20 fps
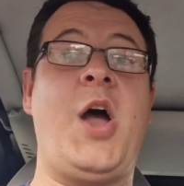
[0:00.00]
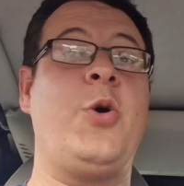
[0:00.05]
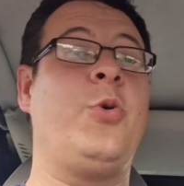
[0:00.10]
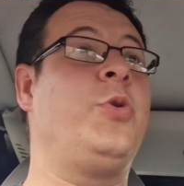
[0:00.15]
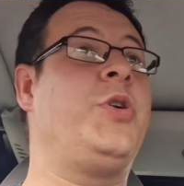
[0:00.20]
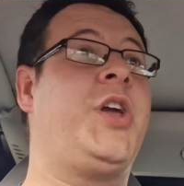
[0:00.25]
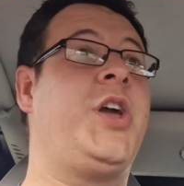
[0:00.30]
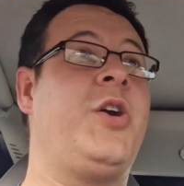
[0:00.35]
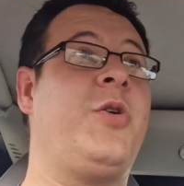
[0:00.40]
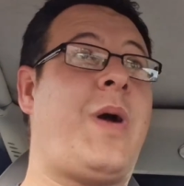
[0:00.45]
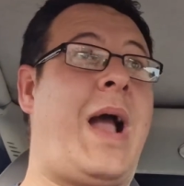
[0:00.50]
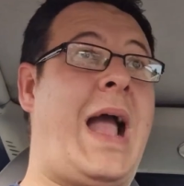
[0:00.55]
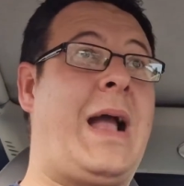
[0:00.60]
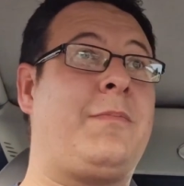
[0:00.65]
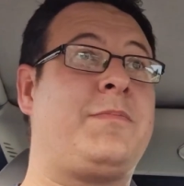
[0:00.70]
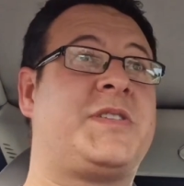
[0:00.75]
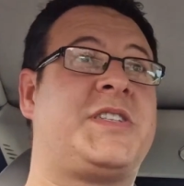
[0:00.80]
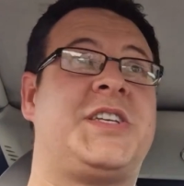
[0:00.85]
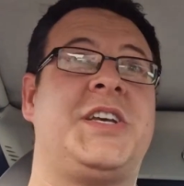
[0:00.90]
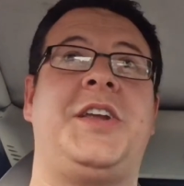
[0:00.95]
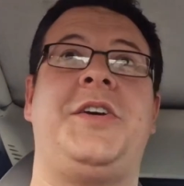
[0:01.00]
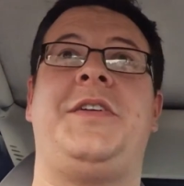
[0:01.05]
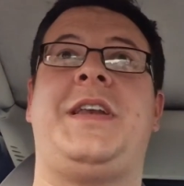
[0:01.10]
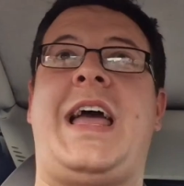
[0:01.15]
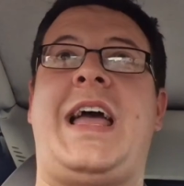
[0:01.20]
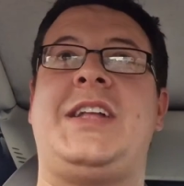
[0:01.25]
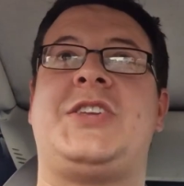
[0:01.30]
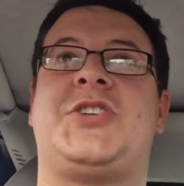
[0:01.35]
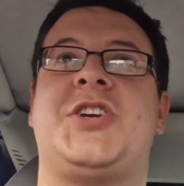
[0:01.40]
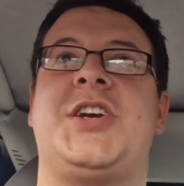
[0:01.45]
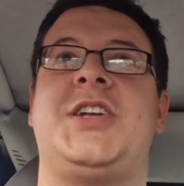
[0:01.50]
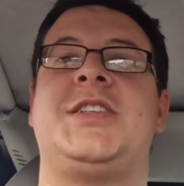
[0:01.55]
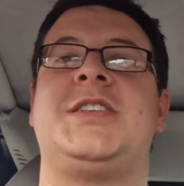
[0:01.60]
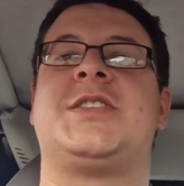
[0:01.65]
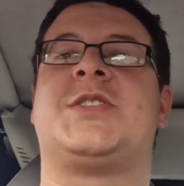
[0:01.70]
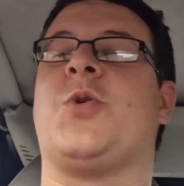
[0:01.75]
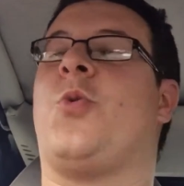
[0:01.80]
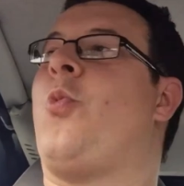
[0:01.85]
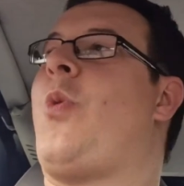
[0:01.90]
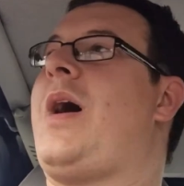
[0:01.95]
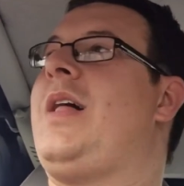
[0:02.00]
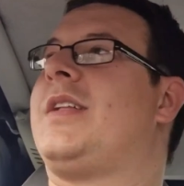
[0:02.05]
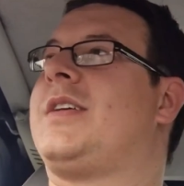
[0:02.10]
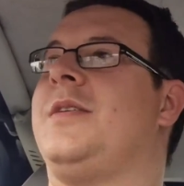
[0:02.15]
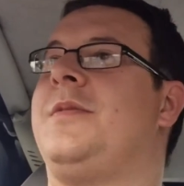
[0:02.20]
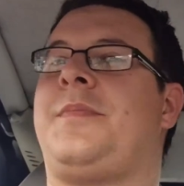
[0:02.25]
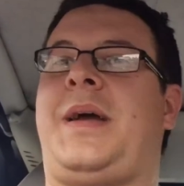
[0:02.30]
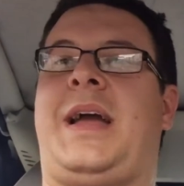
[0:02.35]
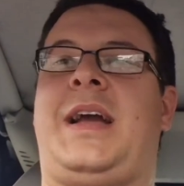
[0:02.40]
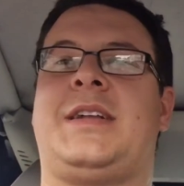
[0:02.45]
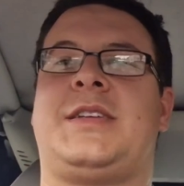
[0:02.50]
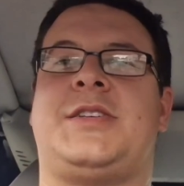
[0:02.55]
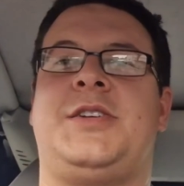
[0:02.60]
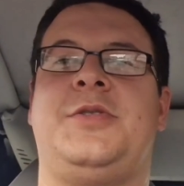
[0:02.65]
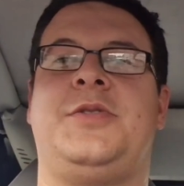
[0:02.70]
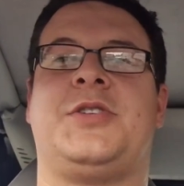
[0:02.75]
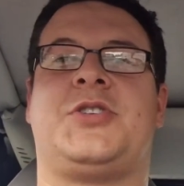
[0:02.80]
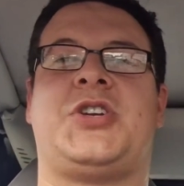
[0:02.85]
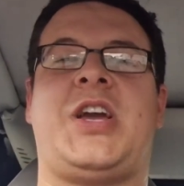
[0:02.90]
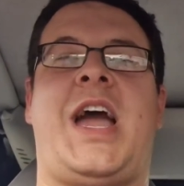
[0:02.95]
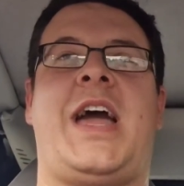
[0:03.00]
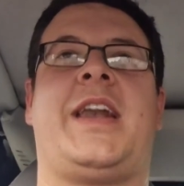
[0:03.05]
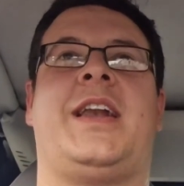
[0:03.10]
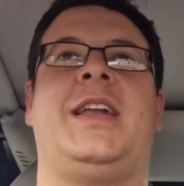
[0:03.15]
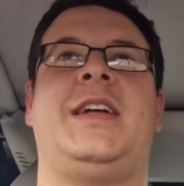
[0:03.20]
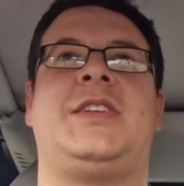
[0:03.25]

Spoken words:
Hello you absolute legends, welcome back to the channel.